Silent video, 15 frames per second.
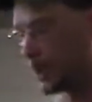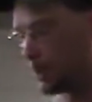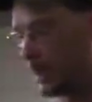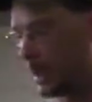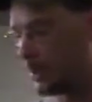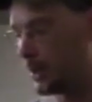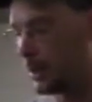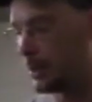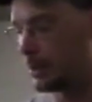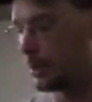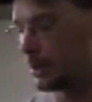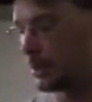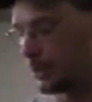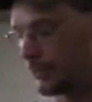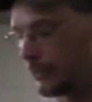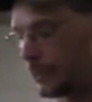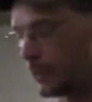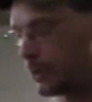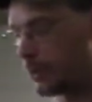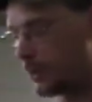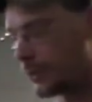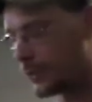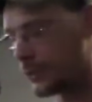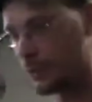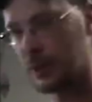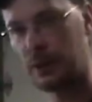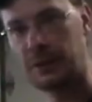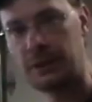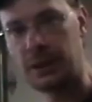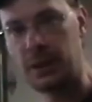mounted, or 4 holes
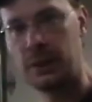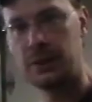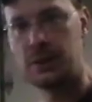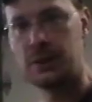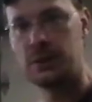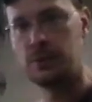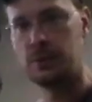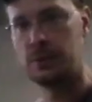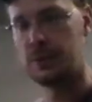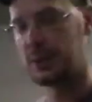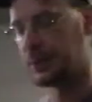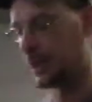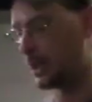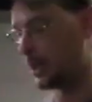drilled into the